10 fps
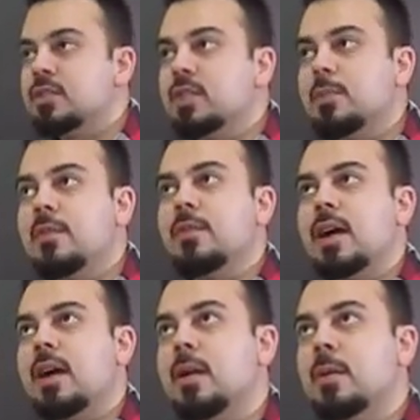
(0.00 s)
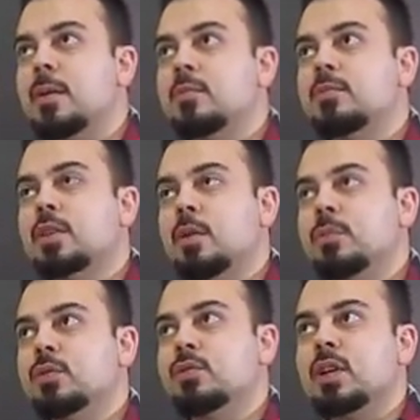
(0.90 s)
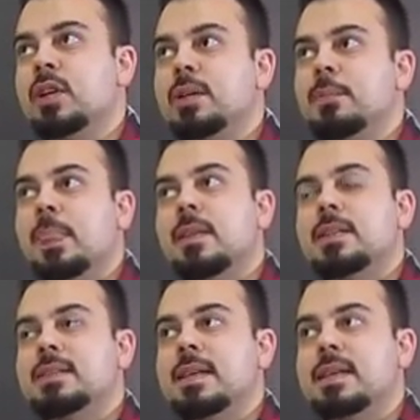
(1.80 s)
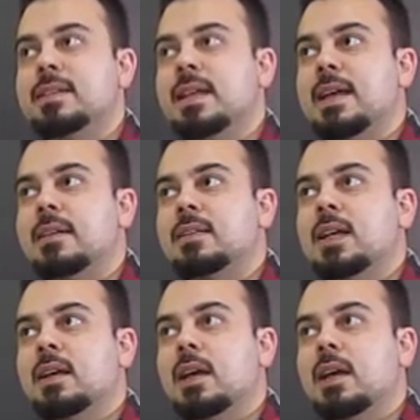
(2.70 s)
some of computer says that